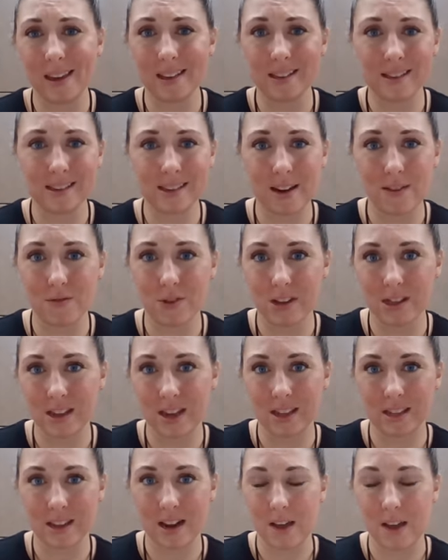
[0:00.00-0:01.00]
against
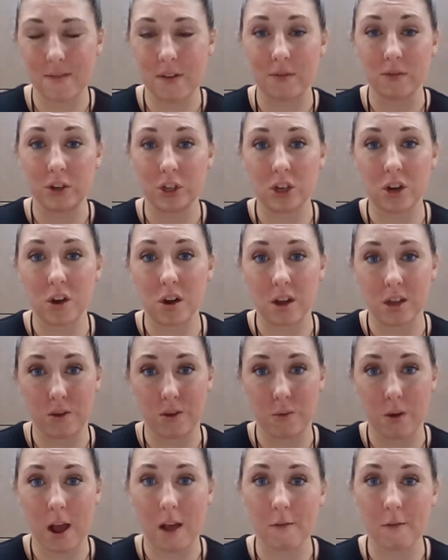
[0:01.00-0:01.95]
everything that I've ever taught you.